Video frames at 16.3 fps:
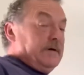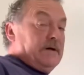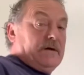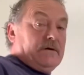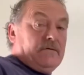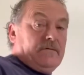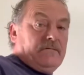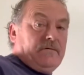a
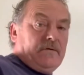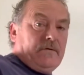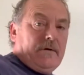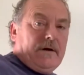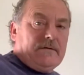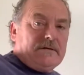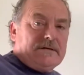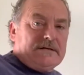good few
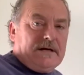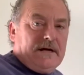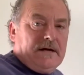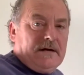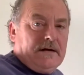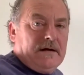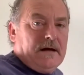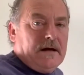hours
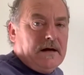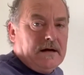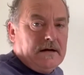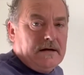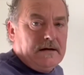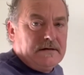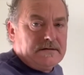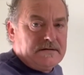later, and
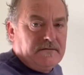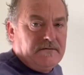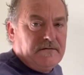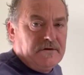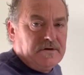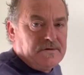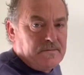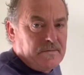here's the
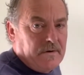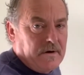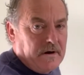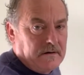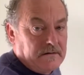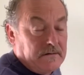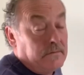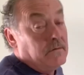finished
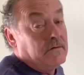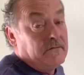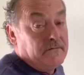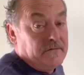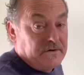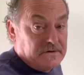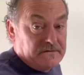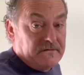product. Well,
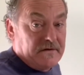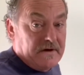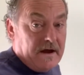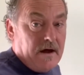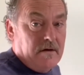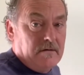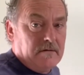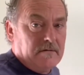finished for now,
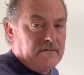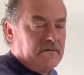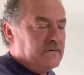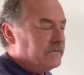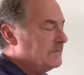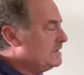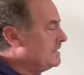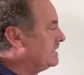of
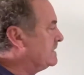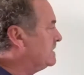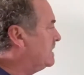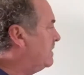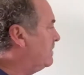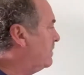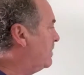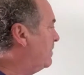course, it's
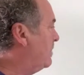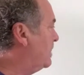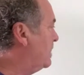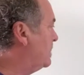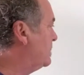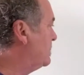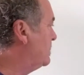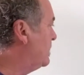never a
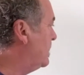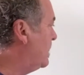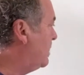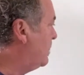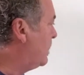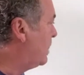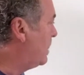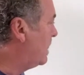finished
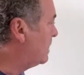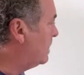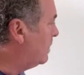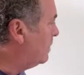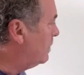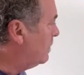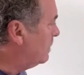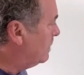product at
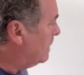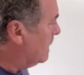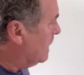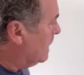all.